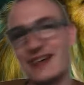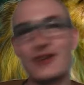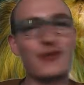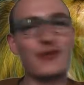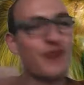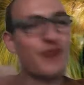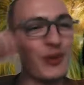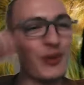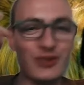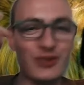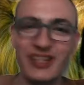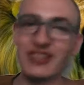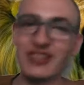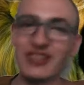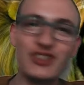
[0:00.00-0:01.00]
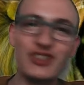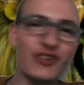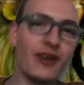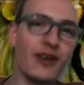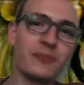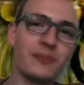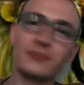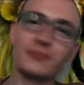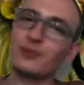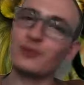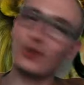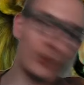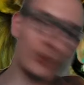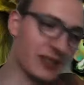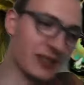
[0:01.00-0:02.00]
Yeah. Follow us on Instagram,
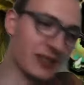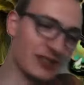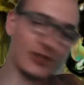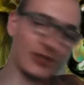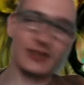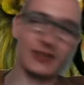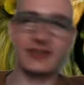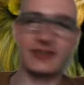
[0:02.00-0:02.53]
Twitter.